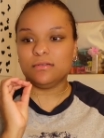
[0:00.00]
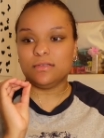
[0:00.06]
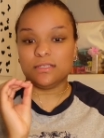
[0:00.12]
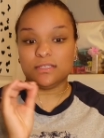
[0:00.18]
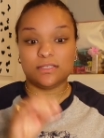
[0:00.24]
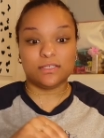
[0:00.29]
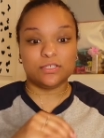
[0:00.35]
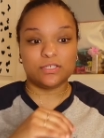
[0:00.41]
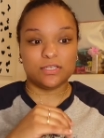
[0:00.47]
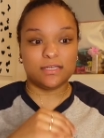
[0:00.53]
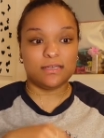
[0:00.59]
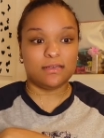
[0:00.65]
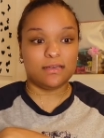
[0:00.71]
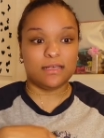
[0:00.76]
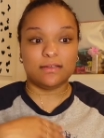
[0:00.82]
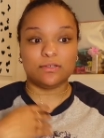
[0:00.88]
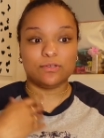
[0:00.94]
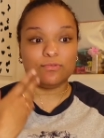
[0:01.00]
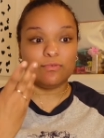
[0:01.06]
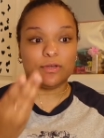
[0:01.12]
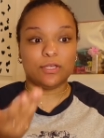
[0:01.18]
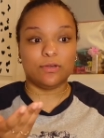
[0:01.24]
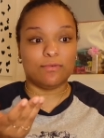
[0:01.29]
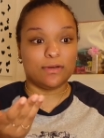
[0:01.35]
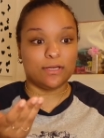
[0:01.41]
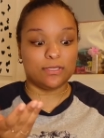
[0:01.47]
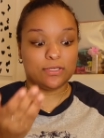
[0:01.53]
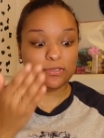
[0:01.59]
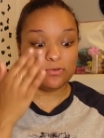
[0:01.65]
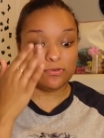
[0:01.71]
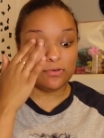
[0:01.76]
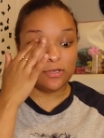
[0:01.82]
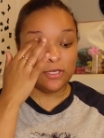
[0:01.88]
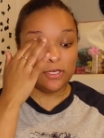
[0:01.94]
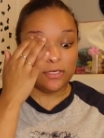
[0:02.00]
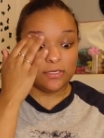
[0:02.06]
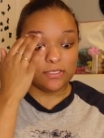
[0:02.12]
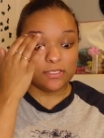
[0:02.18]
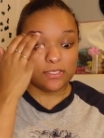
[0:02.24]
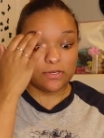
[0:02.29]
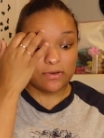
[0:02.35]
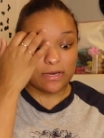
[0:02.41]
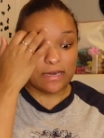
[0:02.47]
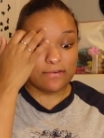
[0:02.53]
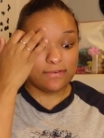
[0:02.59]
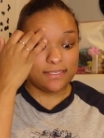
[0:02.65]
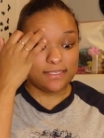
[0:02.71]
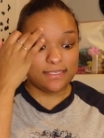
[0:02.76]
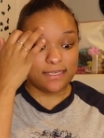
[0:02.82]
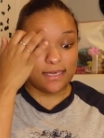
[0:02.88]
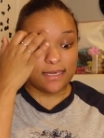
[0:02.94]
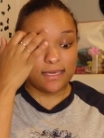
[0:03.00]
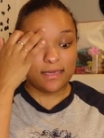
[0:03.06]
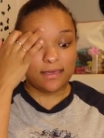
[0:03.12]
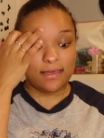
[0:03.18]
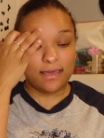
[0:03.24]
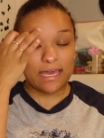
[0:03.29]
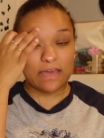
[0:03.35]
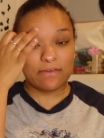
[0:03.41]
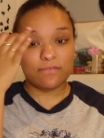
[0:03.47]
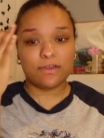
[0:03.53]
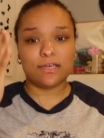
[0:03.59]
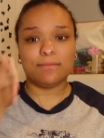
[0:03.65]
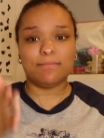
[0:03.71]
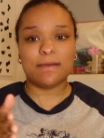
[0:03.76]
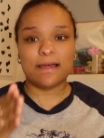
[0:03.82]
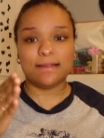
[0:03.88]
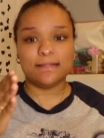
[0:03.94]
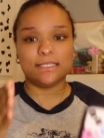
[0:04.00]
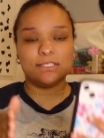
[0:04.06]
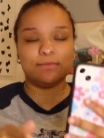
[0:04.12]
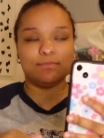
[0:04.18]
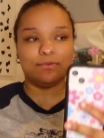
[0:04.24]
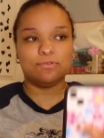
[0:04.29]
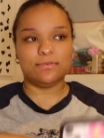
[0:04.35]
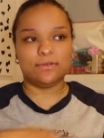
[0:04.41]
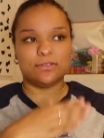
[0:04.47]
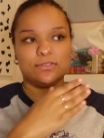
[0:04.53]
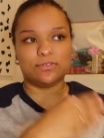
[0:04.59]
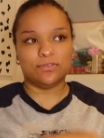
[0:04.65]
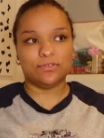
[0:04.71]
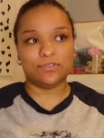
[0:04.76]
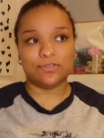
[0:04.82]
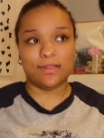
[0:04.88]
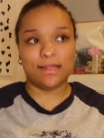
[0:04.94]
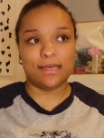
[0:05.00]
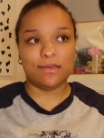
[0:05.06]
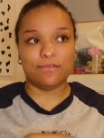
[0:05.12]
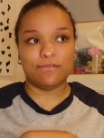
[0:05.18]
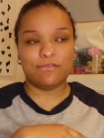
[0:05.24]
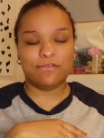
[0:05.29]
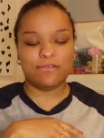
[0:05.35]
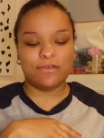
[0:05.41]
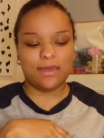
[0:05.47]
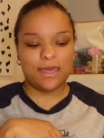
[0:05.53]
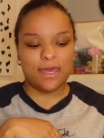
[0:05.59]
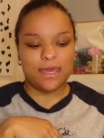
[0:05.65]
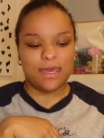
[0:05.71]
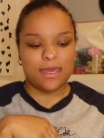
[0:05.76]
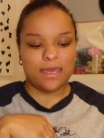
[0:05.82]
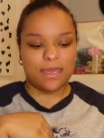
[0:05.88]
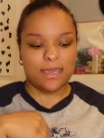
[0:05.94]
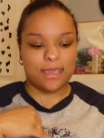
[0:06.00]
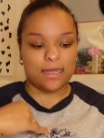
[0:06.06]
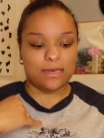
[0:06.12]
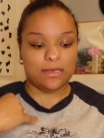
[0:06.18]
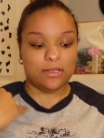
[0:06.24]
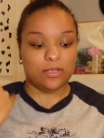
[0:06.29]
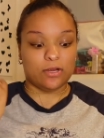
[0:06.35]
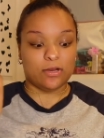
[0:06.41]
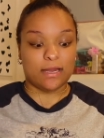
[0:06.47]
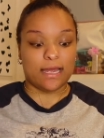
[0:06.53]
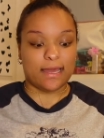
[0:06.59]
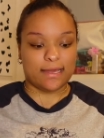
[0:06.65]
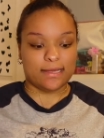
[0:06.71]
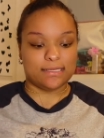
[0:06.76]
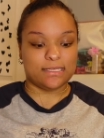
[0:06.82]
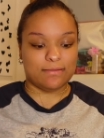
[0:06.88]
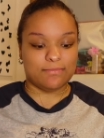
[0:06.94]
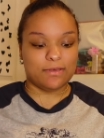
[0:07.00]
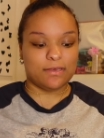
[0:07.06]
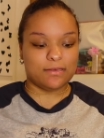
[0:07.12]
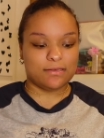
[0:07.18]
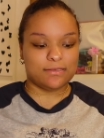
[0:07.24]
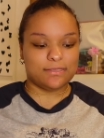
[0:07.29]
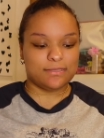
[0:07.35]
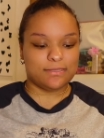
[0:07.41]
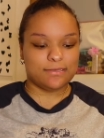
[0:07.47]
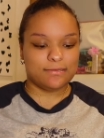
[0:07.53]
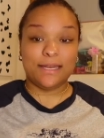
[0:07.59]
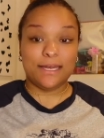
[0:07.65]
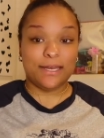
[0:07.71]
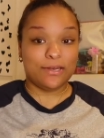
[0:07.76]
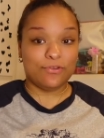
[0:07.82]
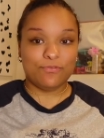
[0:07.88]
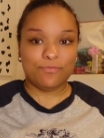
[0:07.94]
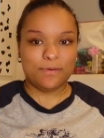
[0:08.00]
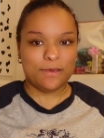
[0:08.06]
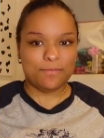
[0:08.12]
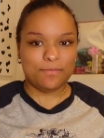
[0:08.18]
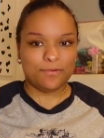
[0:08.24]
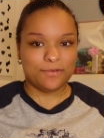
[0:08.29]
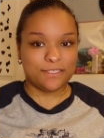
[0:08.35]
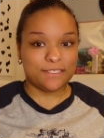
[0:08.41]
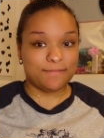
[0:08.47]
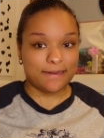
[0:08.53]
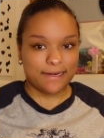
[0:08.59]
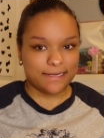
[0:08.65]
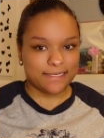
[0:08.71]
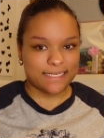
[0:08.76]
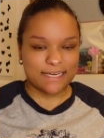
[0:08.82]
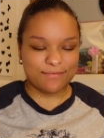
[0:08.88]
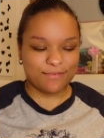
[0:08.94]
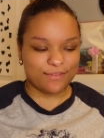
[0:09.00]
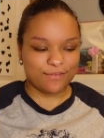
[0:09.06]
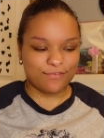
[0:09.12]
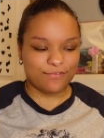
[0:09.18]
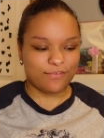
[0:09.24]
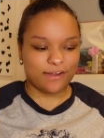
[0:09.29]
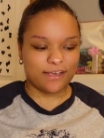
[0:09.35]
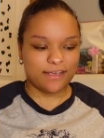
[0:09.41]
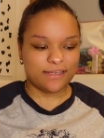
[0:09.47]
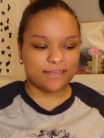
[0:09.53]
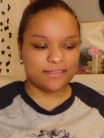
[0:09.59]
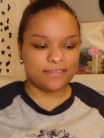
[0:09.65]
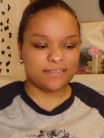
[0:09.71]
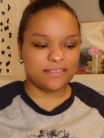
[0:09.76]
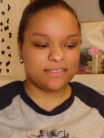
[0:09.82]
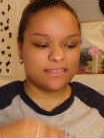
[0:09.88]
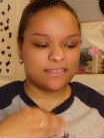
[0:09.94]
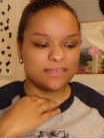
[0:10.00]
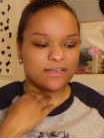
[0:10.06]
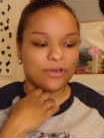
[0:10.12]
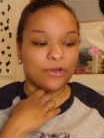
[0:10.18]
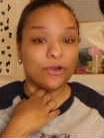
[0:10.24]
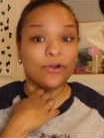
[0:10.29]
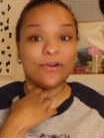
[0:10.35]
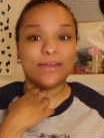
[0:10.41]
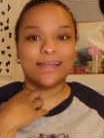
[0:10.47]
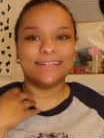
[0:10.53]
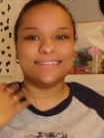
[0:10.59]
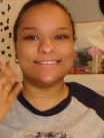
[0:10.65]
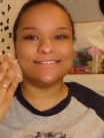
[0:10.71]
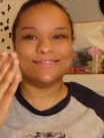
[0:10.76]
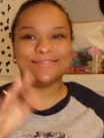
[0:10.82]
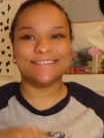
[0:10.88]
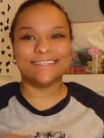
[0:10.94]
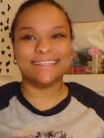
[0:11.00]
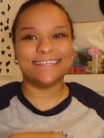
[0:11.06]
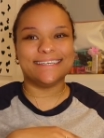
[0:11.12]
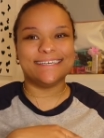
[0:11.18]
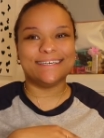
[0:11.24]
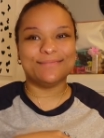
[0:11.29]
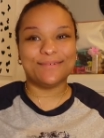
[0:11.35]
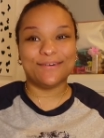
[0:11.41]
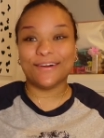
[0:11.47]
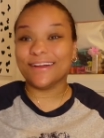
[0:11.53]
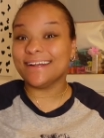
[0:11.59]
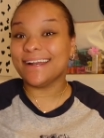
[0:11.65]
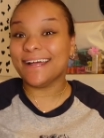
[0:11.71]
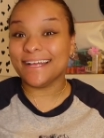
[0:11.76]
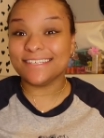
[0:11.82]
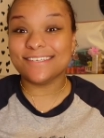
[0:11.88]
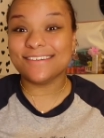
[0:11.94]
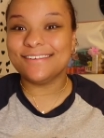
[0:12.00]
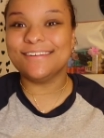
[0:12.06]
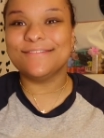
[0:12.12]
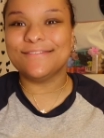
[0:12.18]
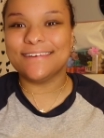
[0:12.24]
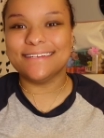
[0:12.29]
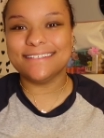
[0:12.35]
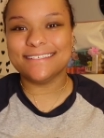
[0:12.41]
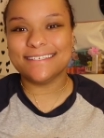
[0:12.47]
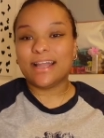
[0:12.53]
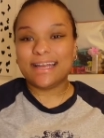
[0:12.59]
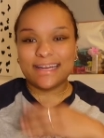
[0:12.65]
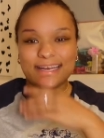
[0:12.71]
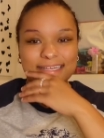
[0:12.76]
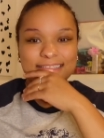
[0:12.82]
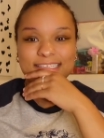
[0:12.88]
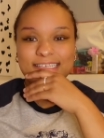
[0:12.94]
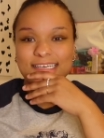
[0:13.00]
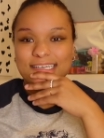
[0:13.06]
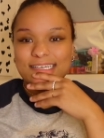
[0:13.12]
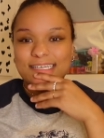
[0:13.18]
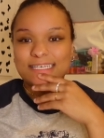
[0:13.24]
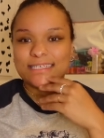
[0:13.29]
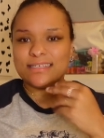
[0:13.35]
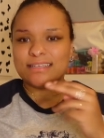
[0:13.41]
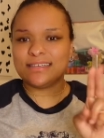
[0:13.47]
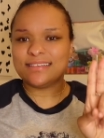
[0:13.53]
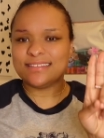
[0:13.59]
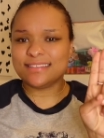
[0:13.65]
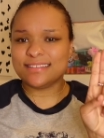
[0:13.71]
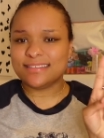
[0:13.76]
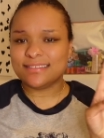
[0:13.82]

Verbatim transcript: decision into what you want to do. So I would say have a good balance between your social life and your academics. Meeting new people, spending time with your friends, going to really important high school events. Try not to